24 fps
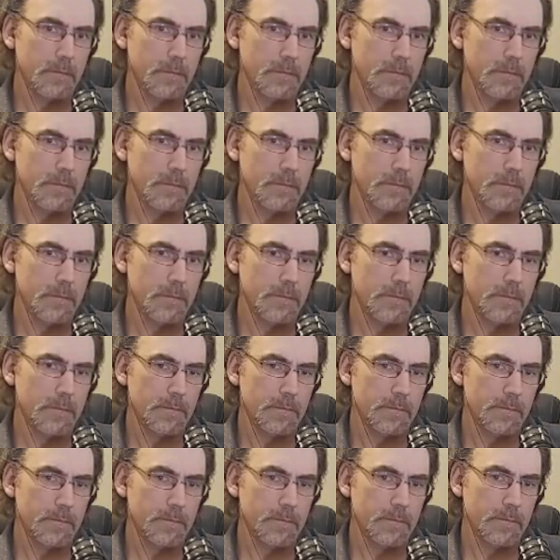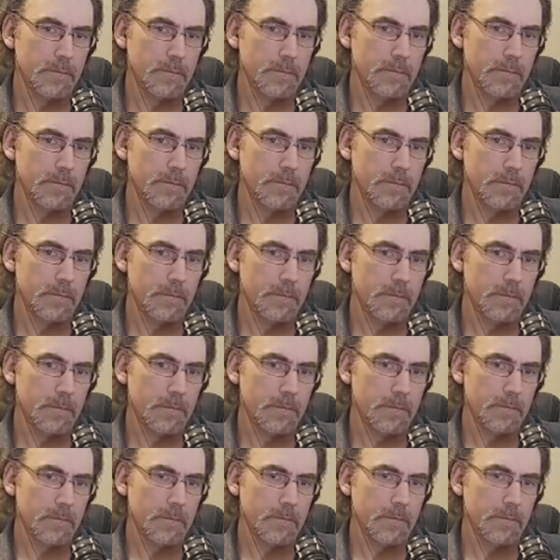
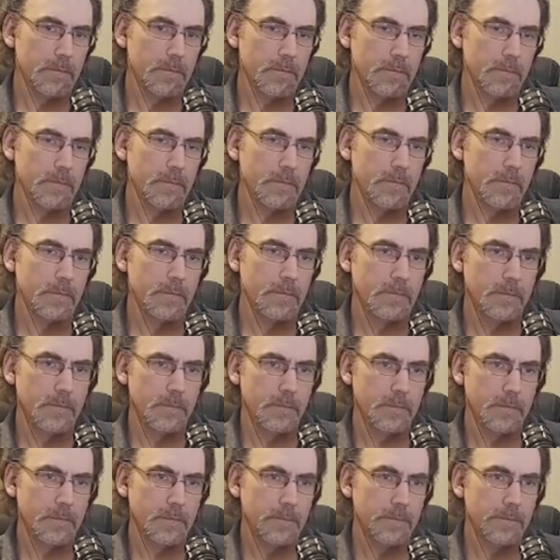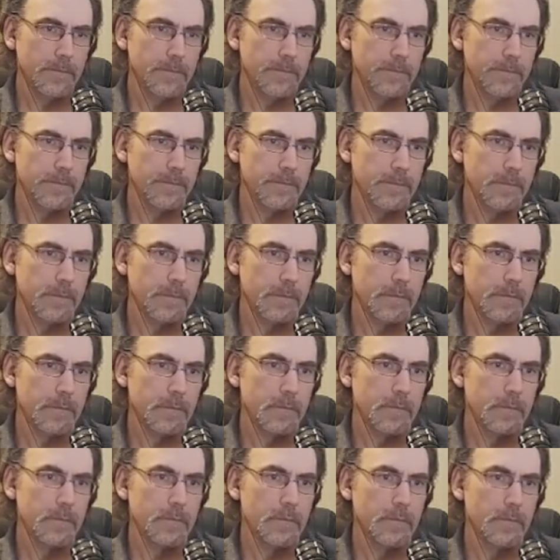
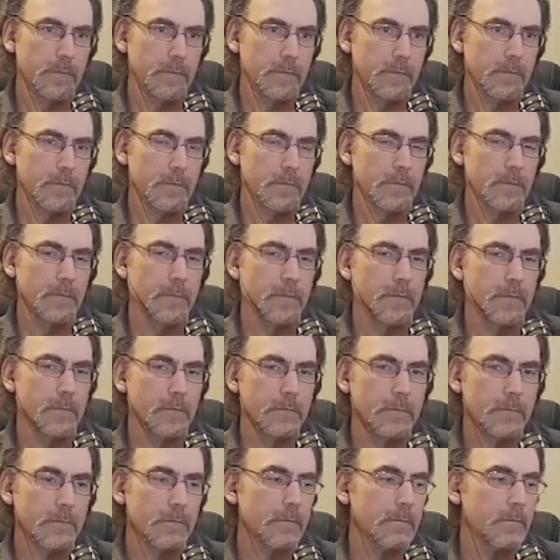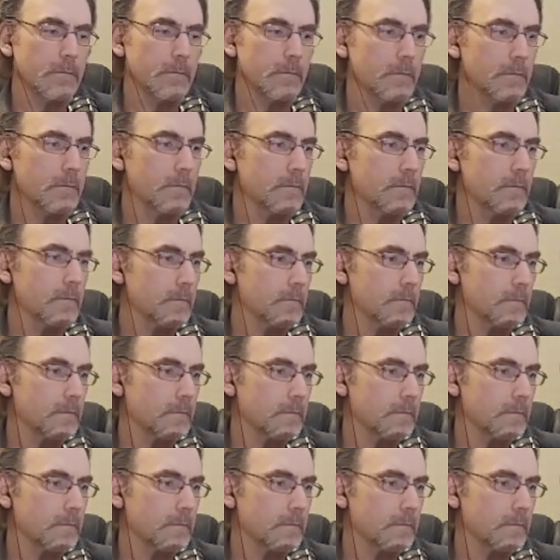The person shown says nothing.